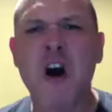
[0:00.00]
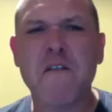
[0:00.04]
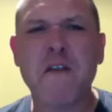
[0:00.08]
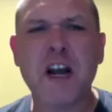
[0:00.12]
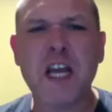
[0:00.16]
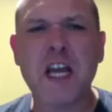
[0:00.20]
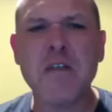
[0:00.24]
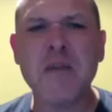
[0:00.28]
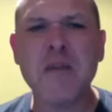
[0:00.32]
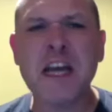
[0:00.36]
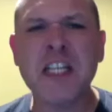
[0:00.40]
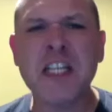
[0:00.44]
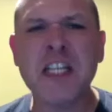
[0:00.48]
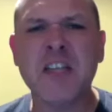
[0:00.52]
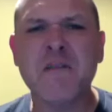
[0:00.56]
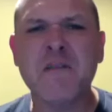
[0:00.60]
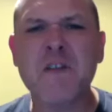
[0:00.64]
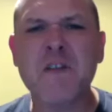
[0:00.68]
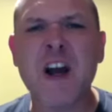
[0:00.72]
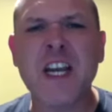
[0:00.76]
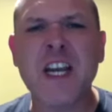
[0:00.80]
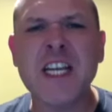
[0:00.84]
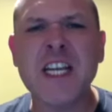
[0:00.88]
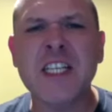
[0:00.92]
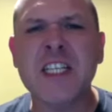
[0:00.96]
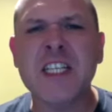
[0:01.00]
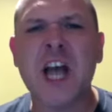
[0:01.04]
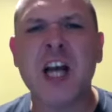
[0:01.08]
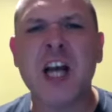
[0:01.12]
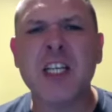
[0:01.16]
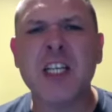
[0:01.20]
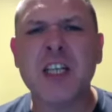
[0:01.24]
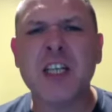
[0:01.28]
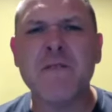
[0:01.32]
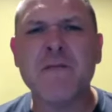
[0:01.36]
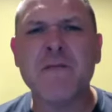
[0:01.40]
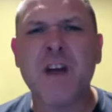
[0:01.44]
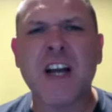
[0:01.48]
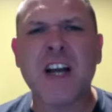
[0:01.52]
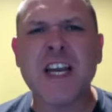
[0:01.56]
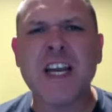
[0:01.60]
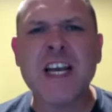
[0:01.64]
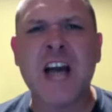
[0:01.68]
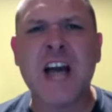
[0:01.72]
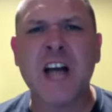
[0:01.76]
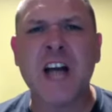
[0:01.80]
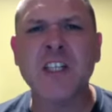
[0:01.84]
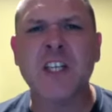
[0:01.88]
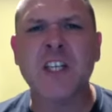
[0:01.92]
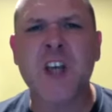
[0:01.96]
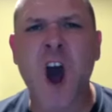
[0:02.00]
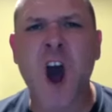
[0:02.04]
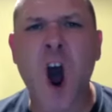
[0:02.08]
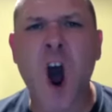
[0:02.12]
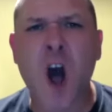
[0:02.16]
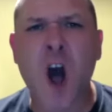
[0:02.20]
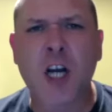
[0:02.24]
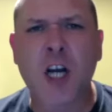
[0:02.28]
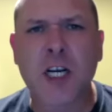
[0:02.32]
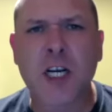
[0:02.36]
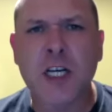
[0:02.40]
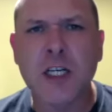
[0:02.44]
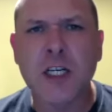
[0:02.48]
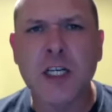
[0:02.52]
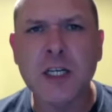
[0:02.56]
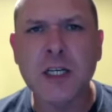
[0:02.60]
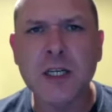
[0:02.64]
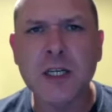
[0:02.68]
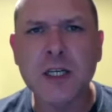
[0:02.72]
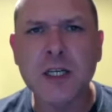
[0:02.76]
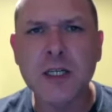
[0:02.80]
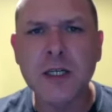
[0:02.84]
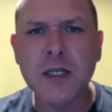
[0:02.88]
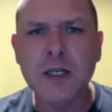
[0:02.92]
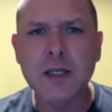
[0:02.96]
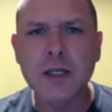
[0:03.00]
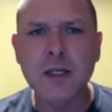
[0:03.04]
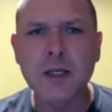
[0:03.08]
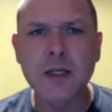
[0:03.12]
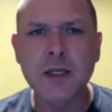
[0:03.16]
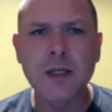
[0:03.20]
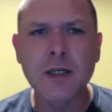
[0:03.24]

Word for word: fucking mean to fucking suck some fucking cunt's cock? He